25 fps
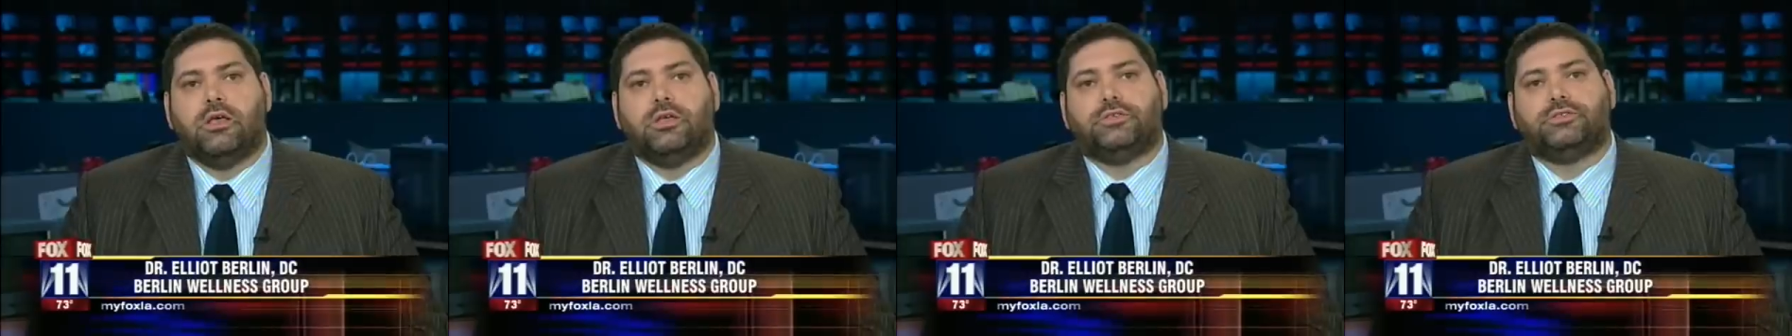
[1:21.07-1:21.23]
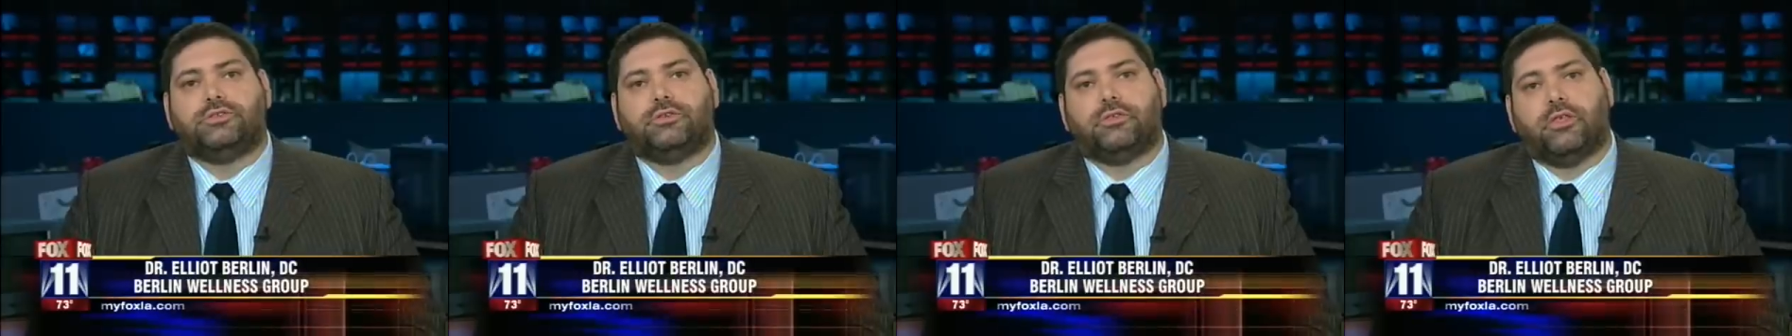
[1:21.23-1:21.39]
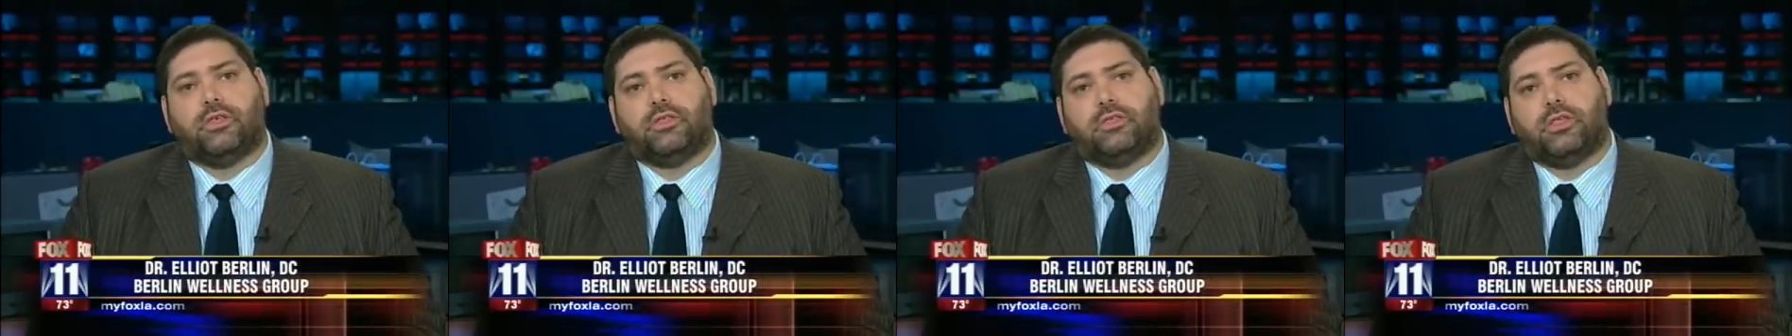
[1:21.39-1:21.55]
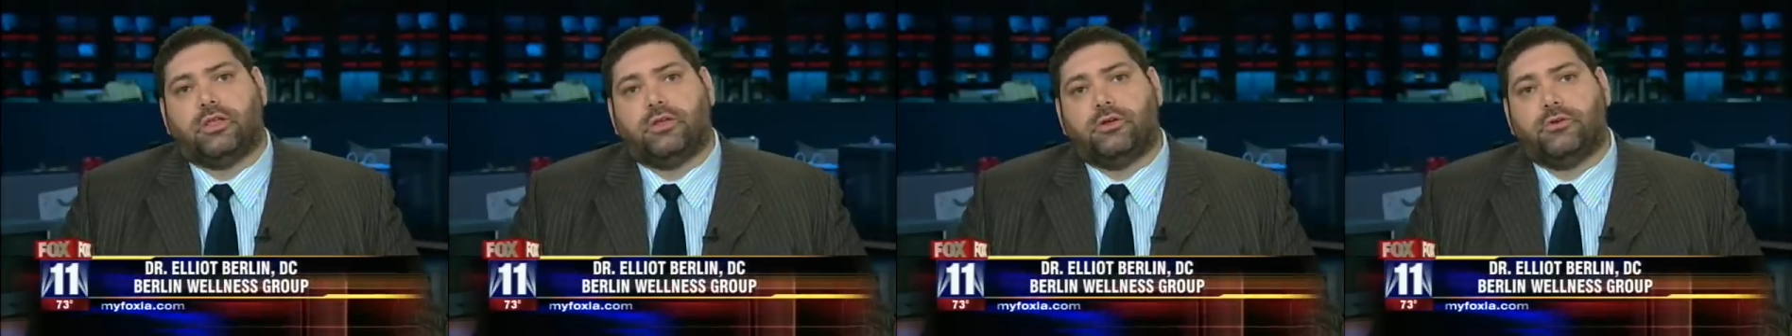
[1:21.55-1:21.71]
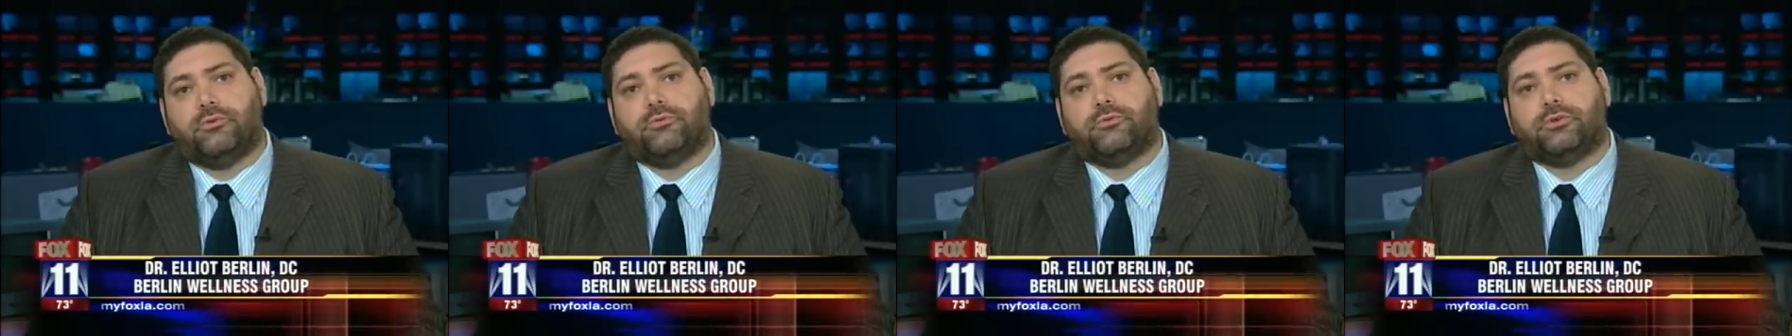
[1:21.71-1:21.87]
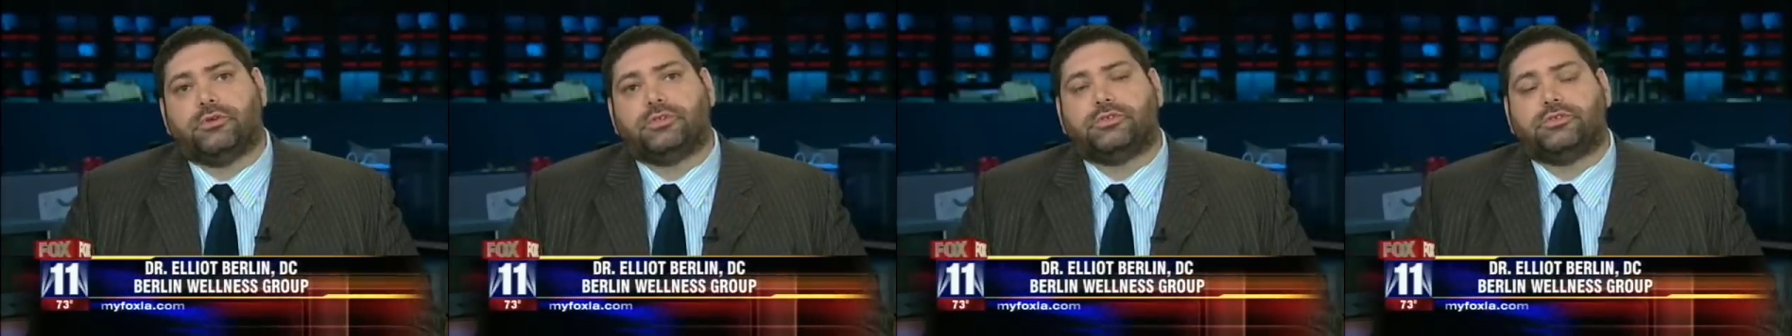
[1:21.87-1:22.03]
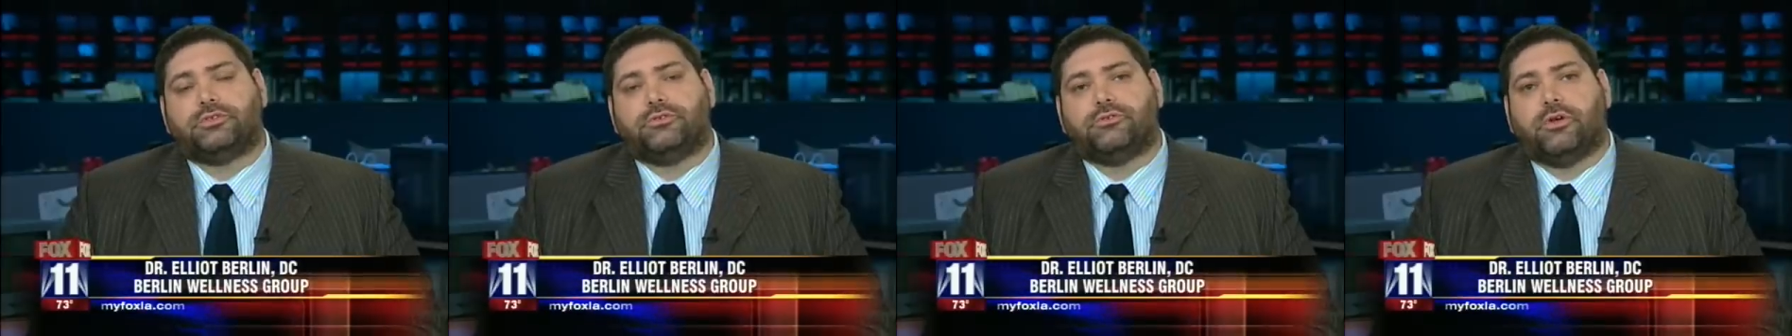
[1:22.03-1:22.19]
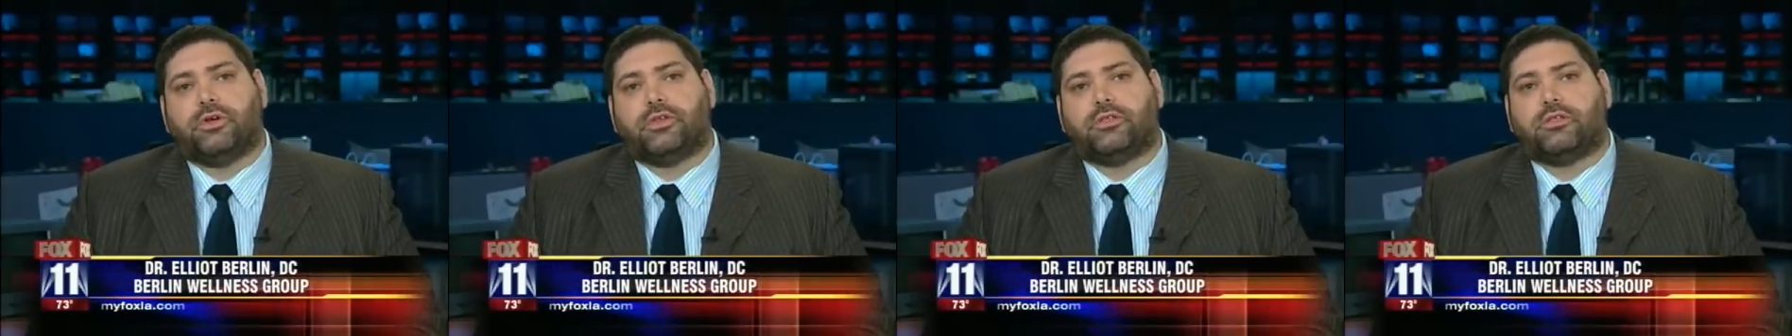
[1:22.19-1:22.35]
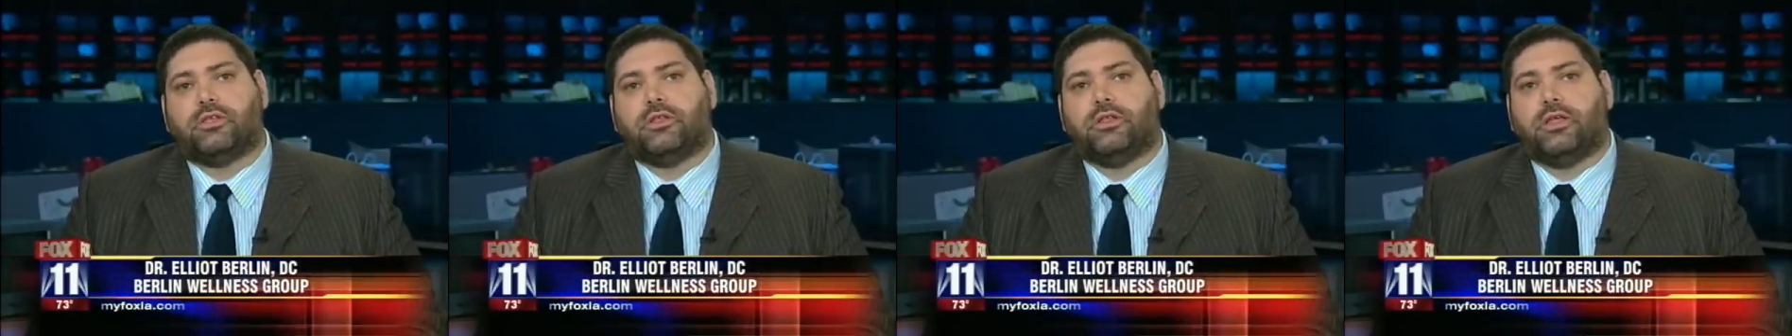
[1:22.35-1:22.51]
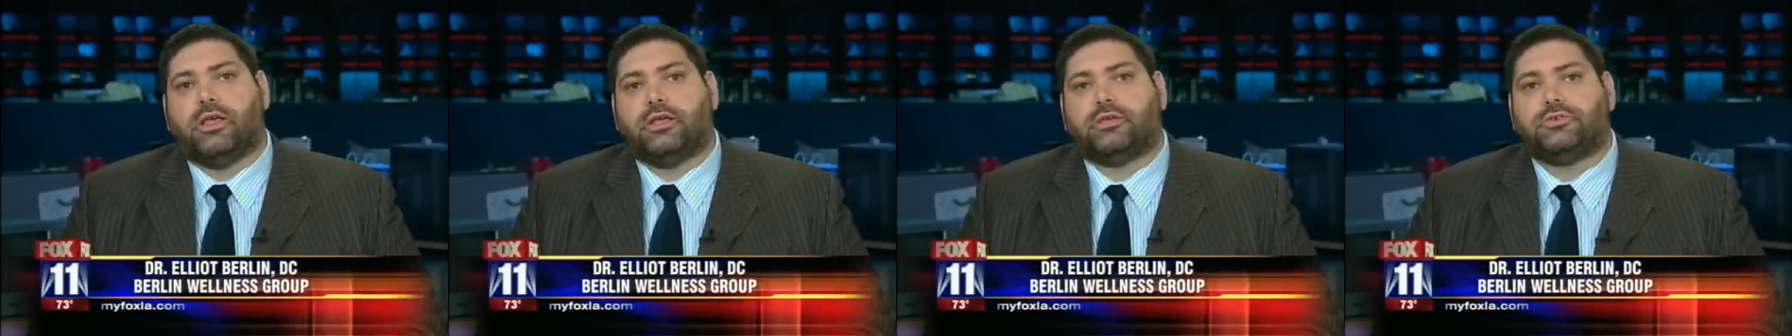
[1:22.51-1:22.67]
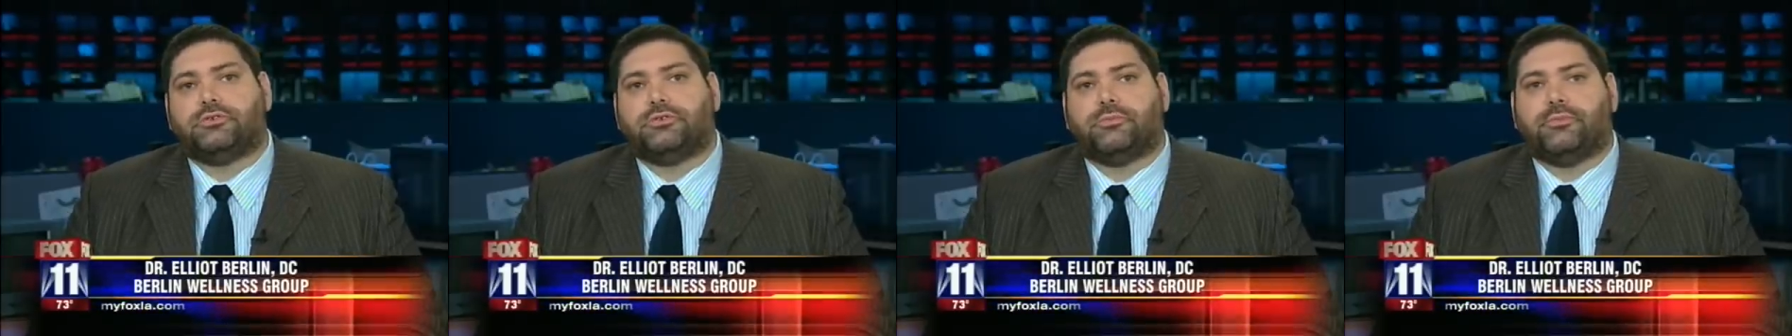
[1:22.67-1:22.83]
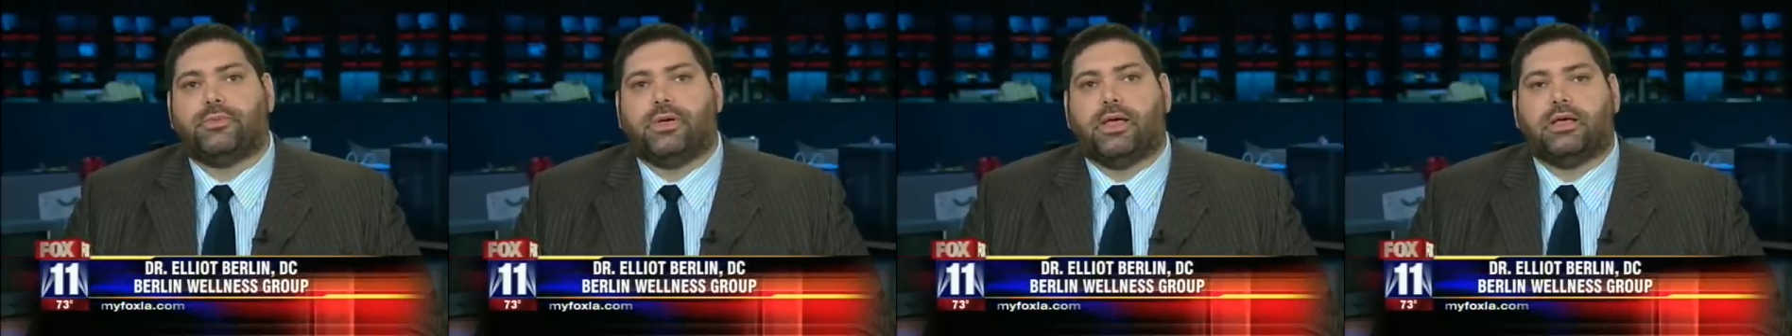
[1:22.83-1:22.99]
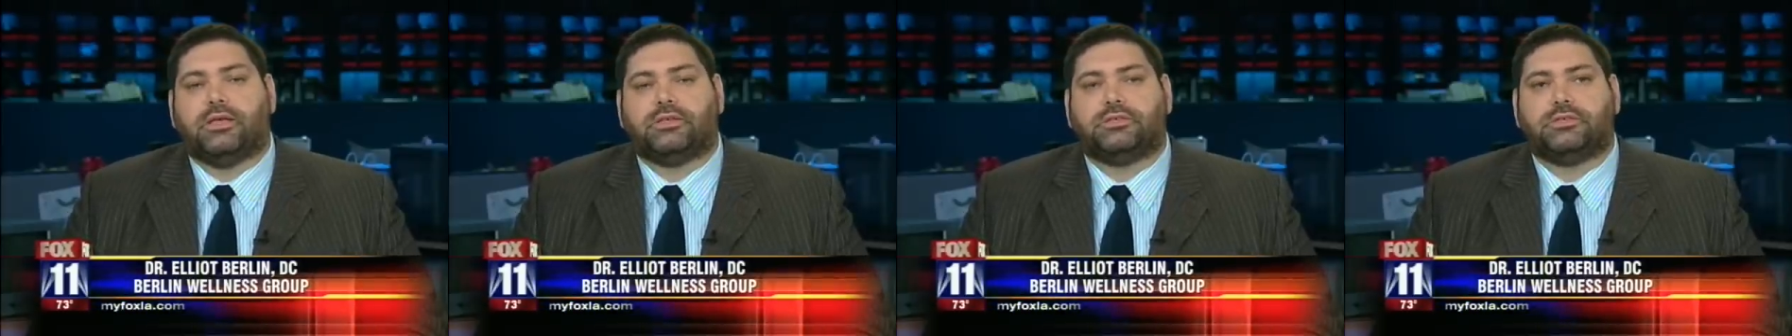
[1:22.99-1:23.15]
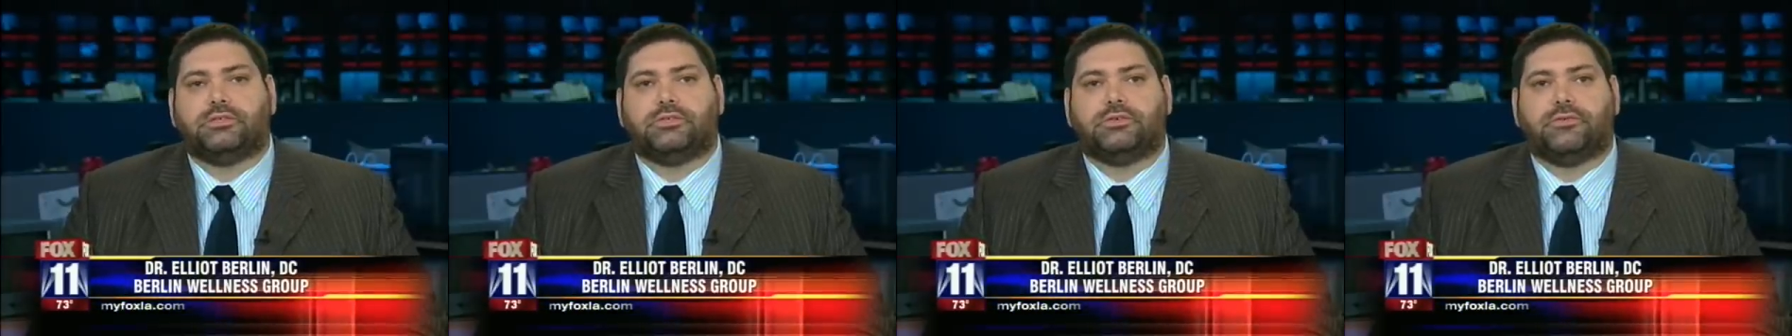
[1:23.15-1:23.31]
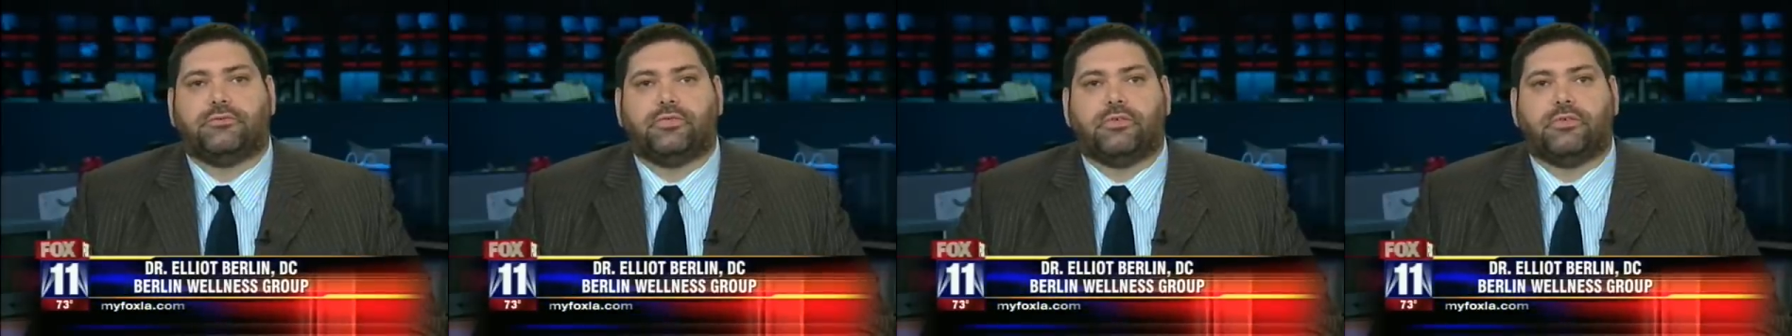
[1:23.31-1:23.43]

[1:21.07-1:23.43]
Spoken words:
so that they don't restrict the natural passage